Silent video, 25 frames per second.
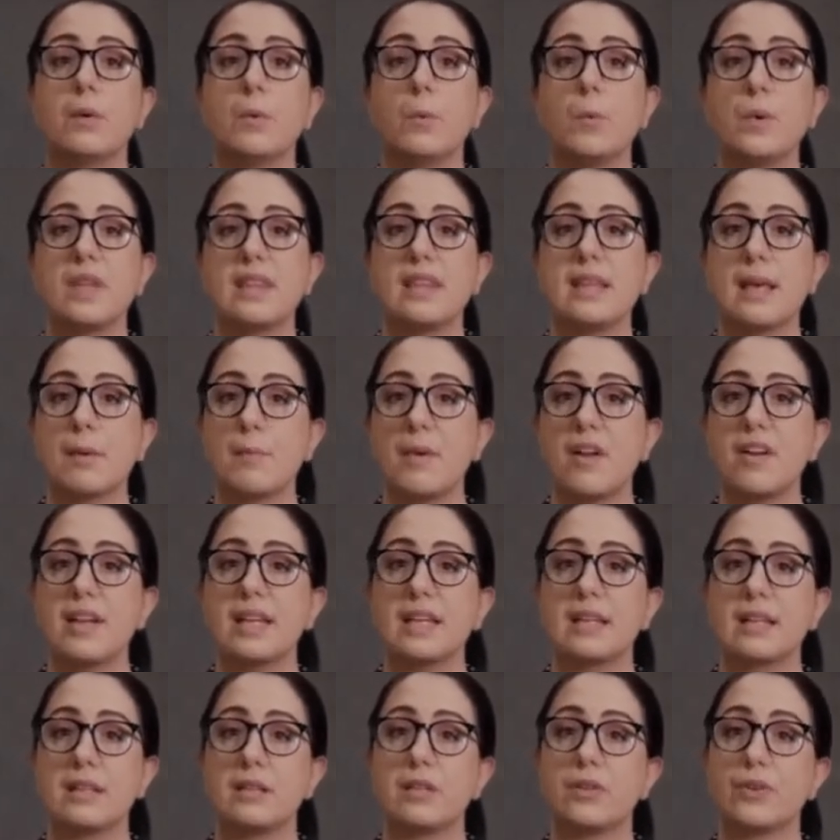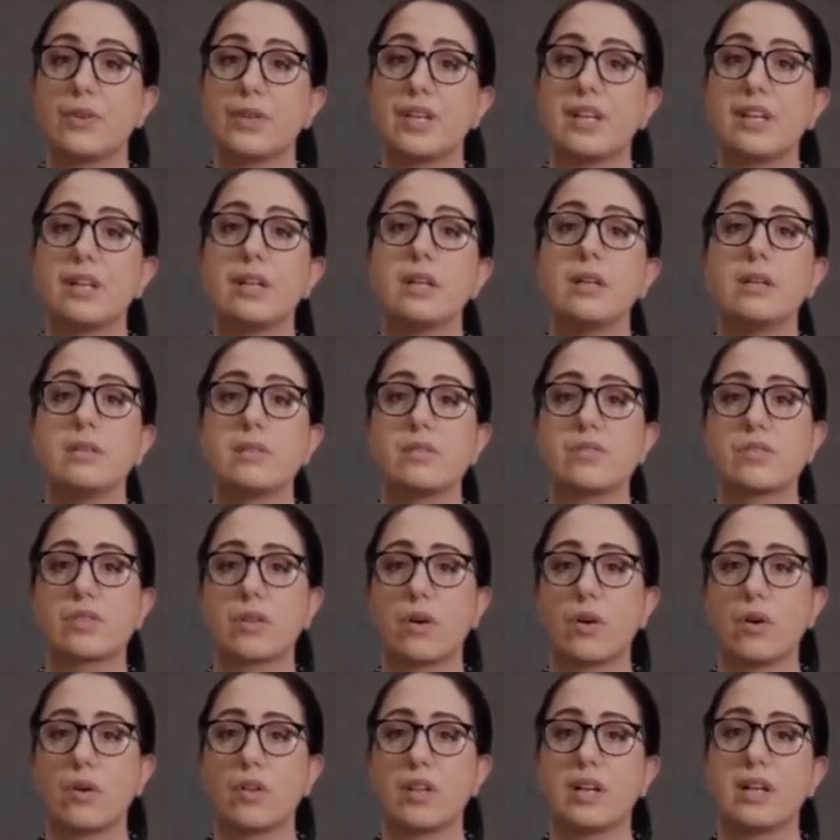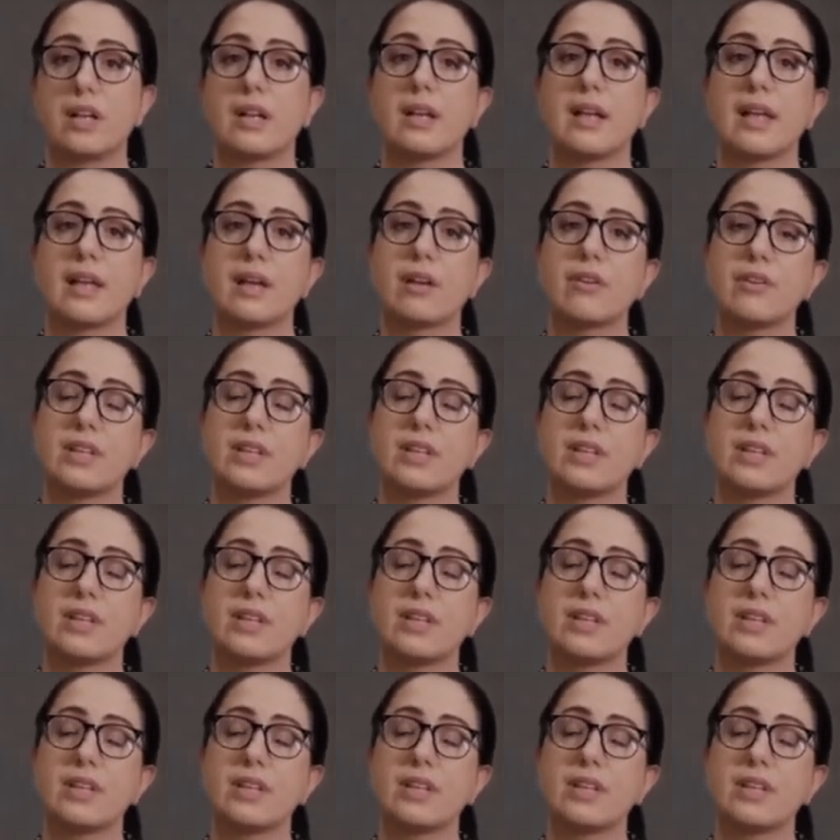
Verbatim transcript: with the American lawyer, scholar, and